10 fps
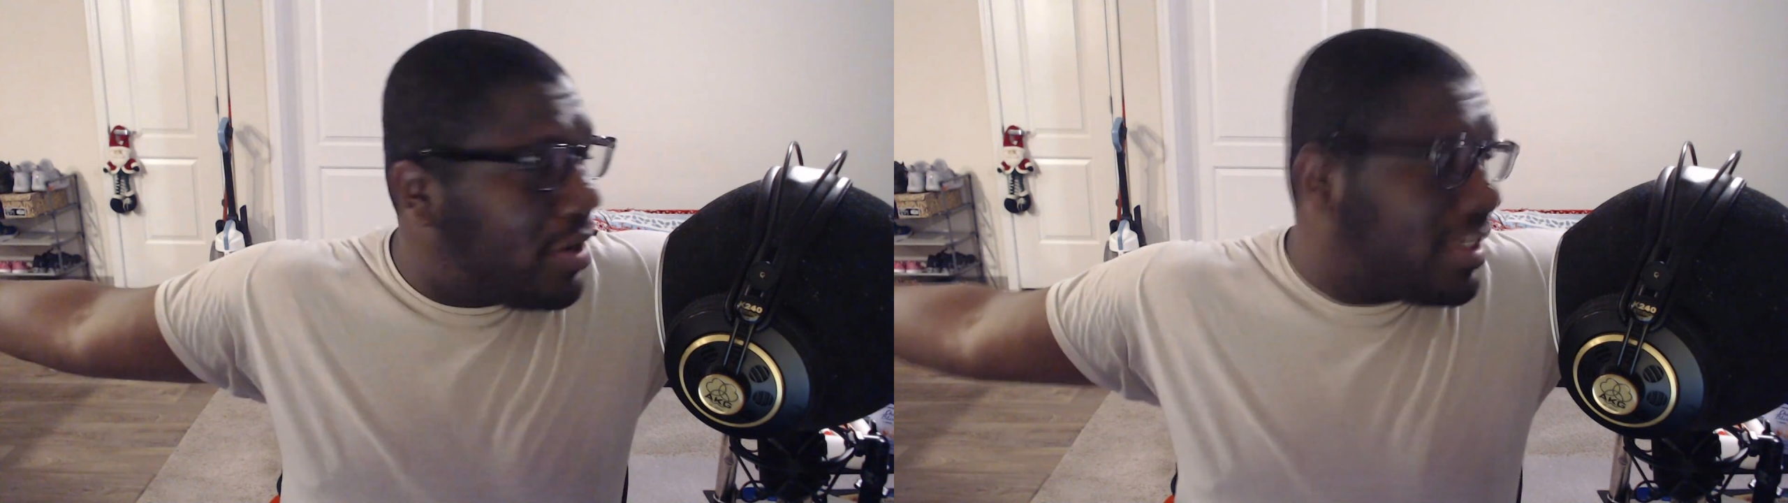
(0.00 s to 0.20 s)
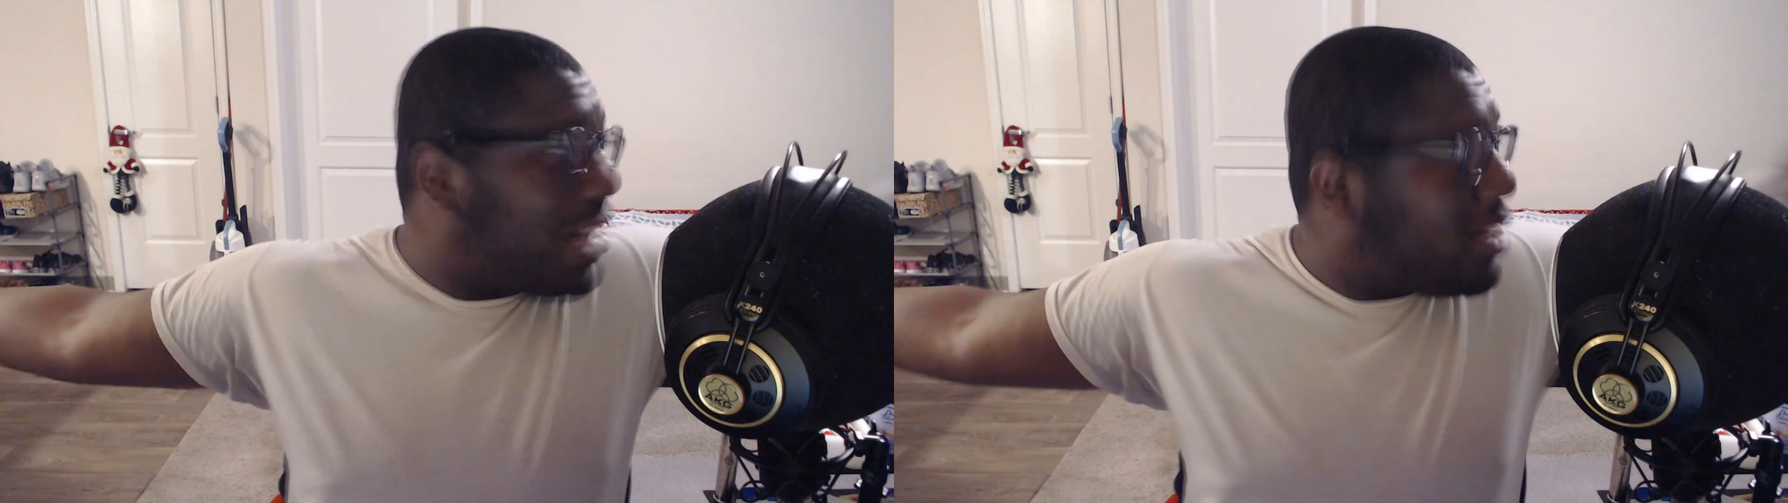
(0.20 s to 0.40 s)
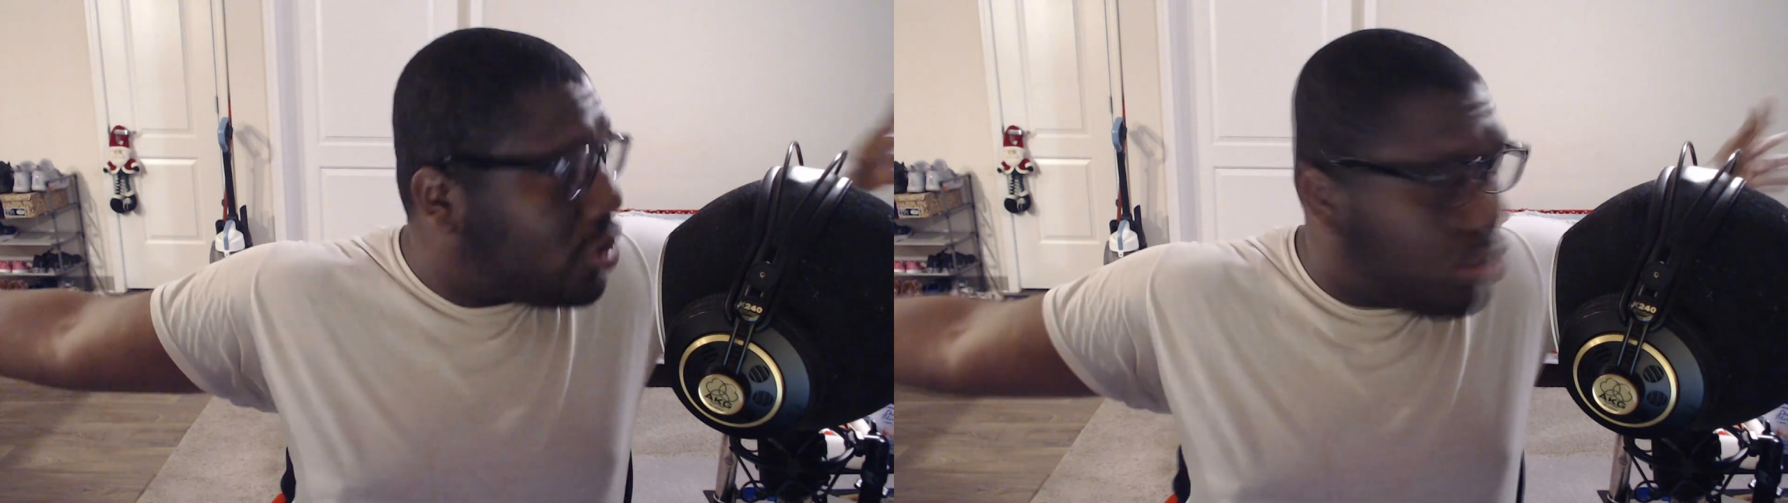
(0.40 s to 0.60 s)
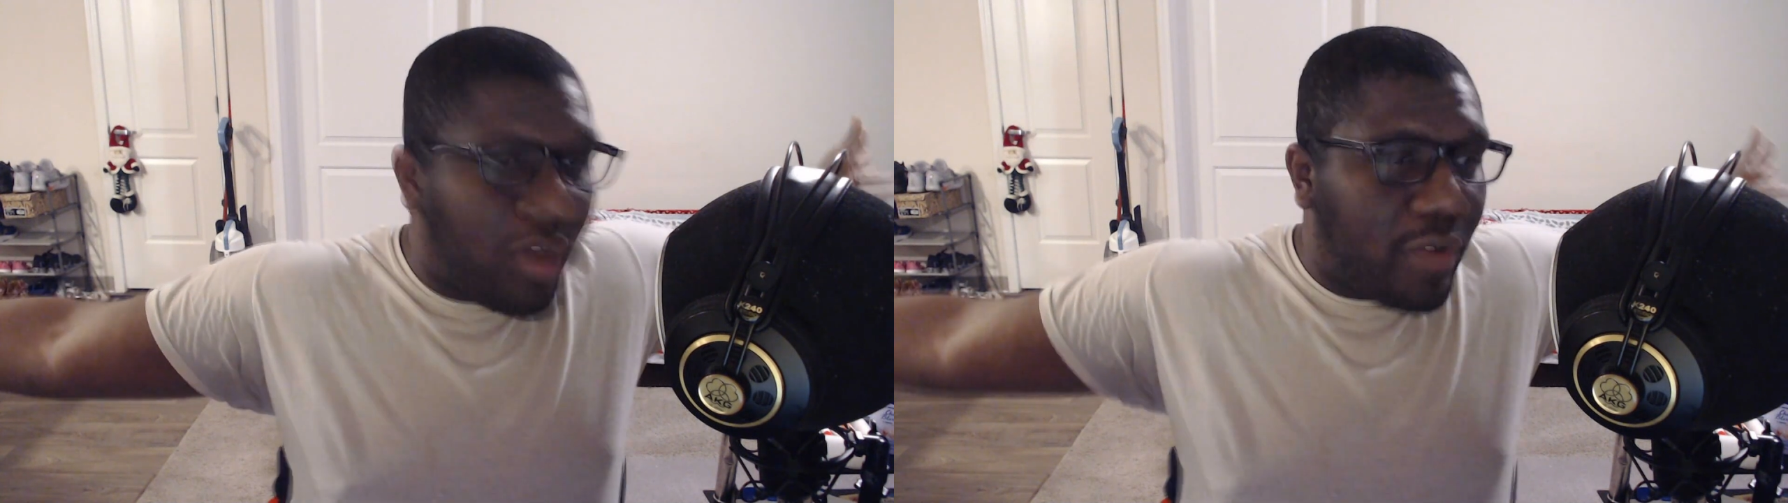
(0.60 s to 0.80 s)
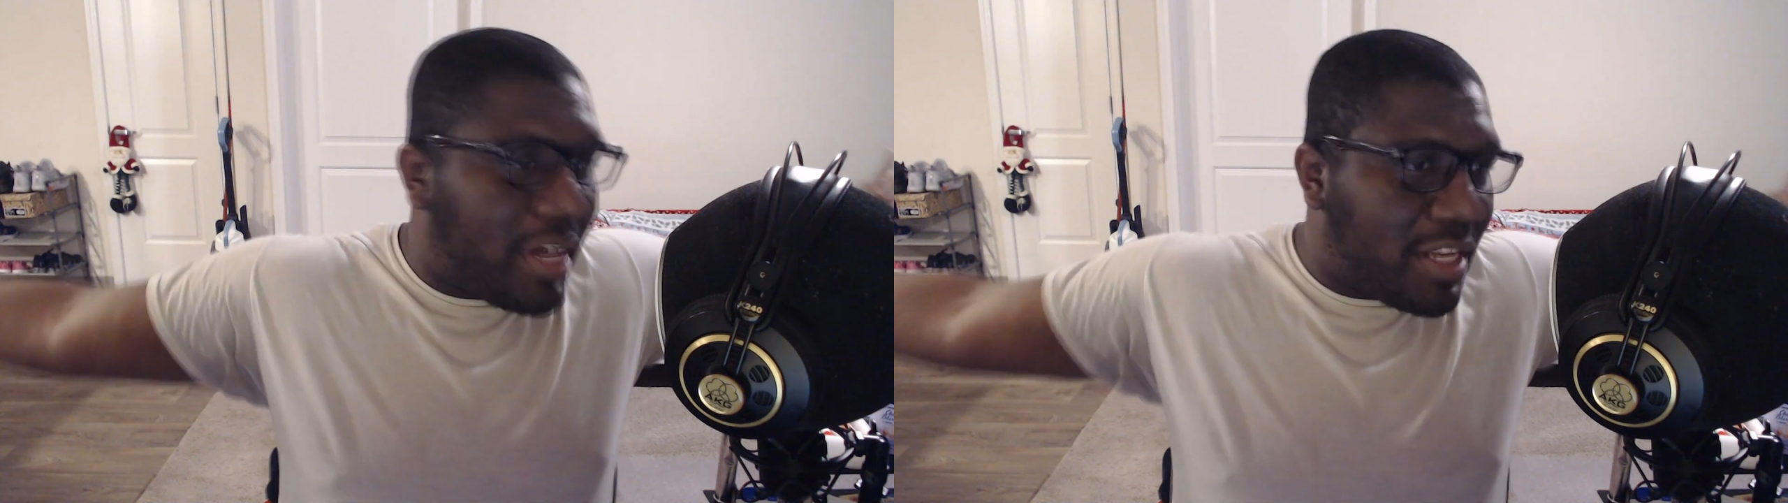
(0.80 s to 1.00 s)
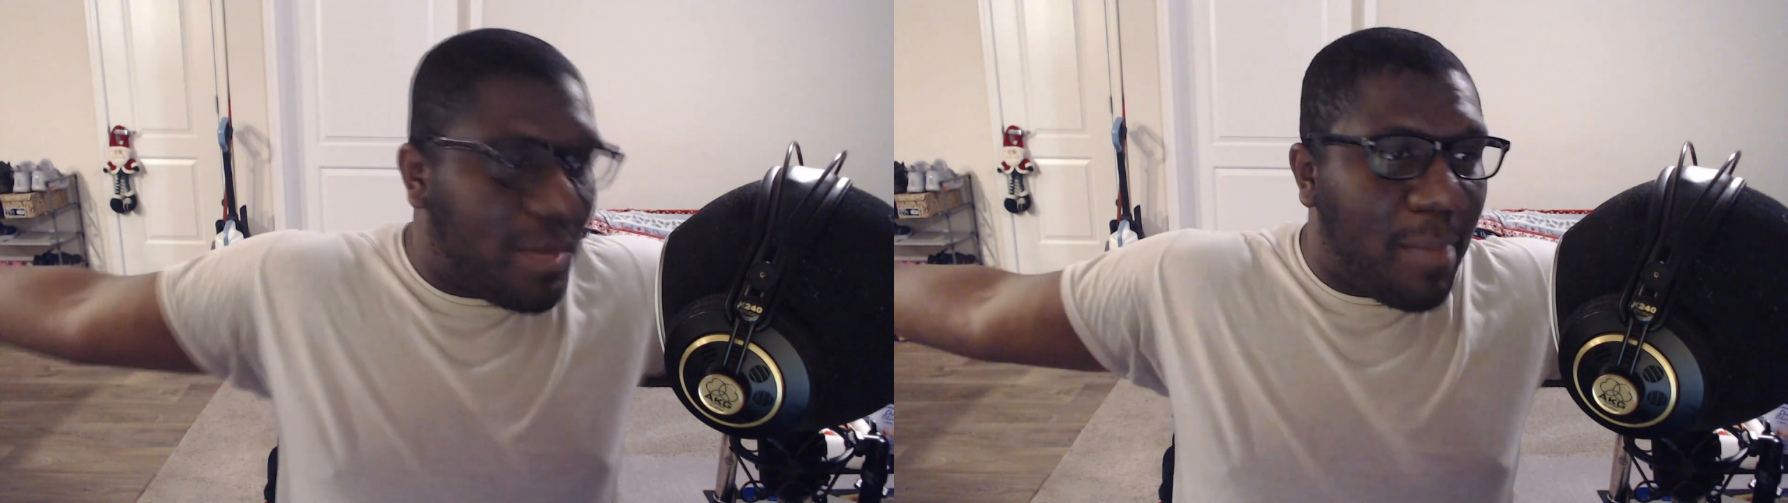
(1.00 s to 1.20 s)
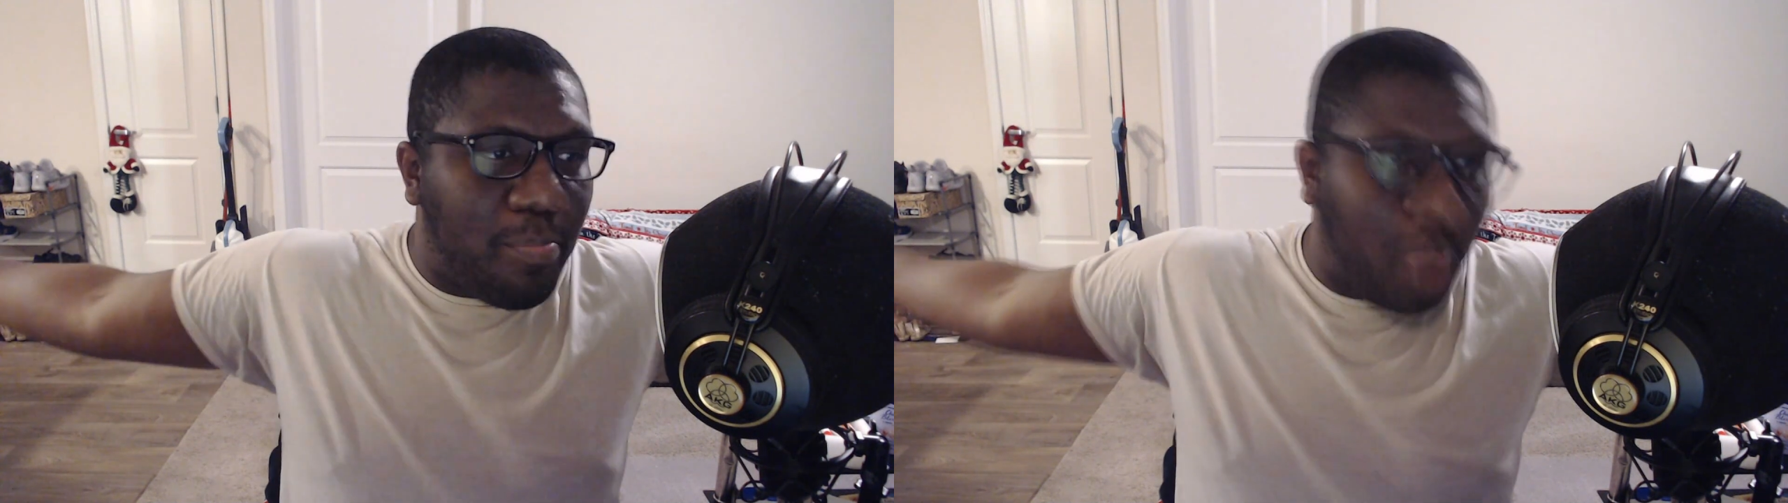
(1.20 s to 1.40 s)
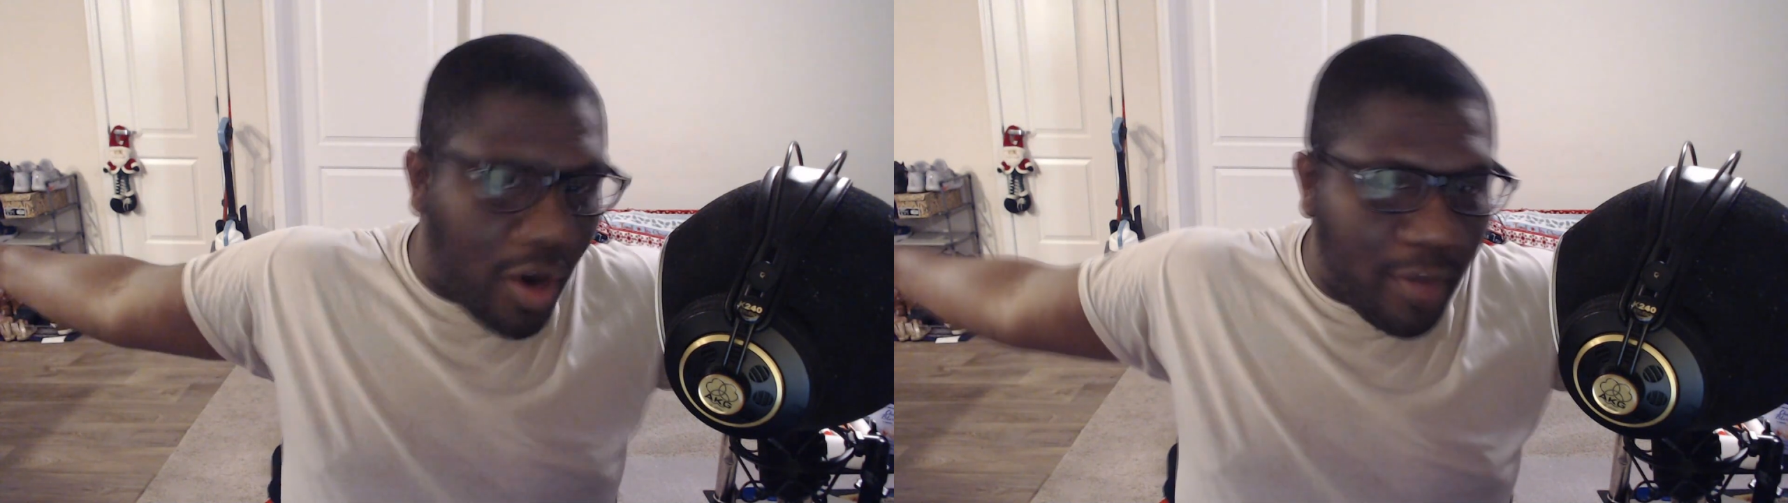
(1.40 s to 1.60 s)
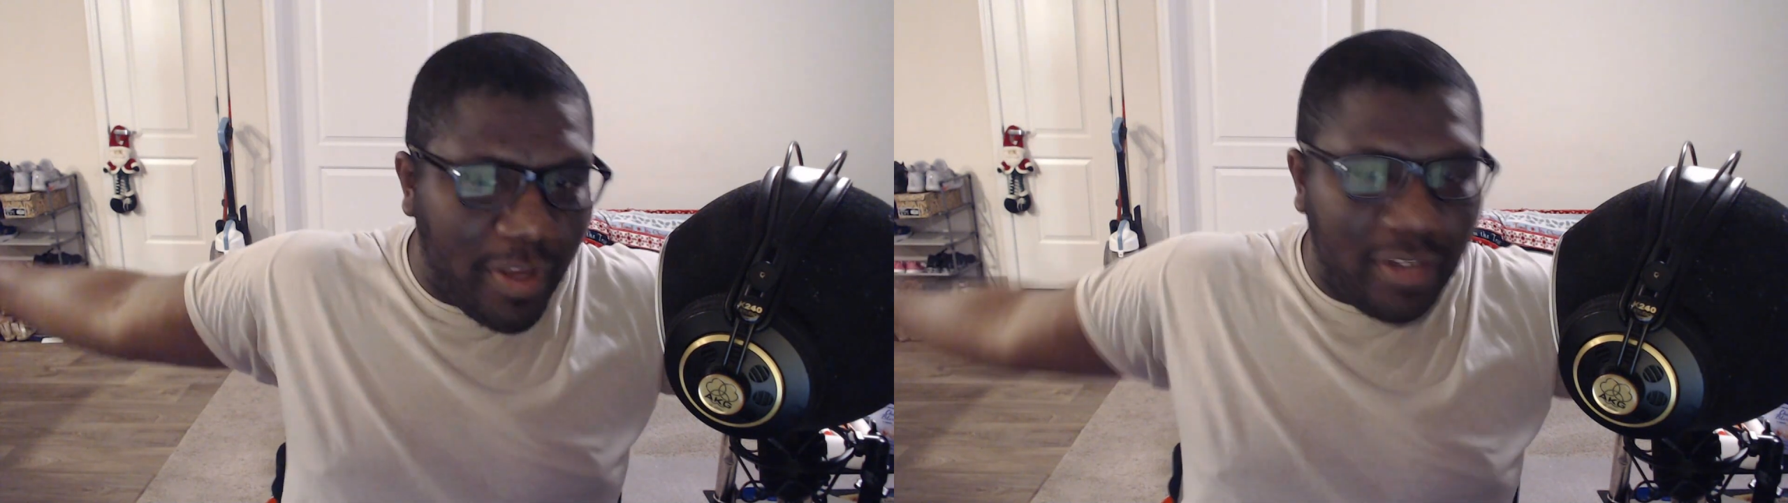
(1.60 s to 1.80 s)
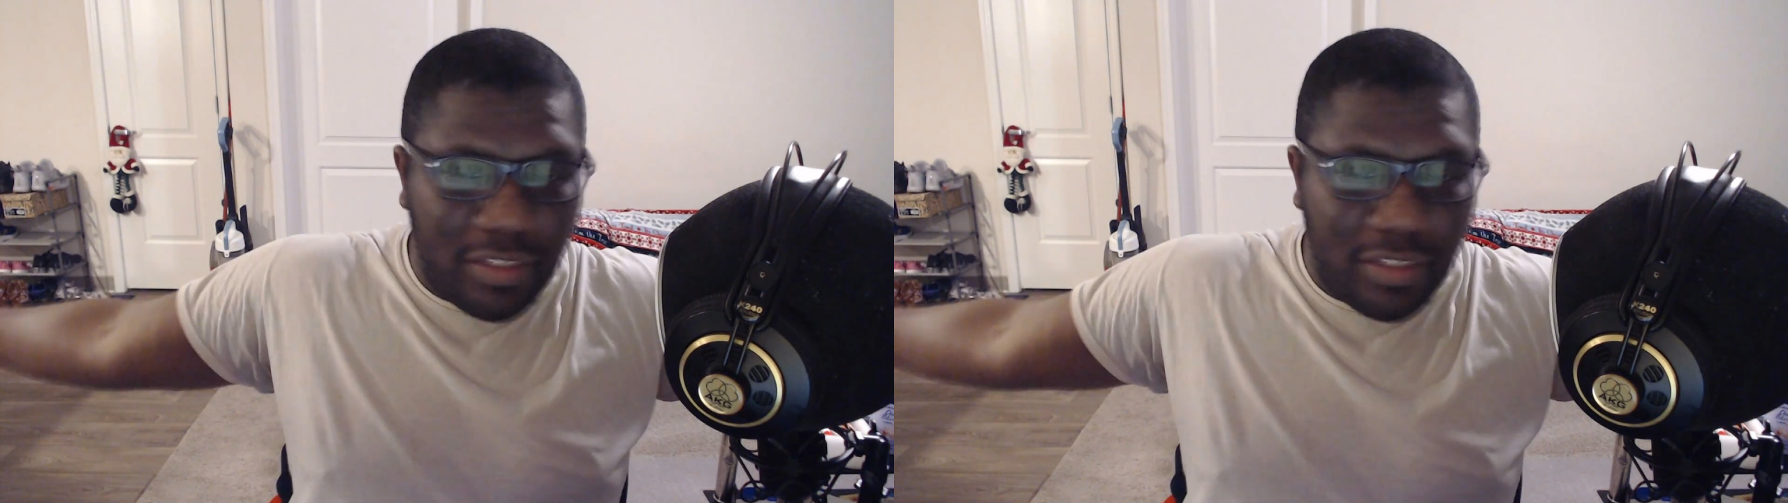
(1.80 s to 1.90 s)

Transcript: It's not a studio, nigga. It's my apartment.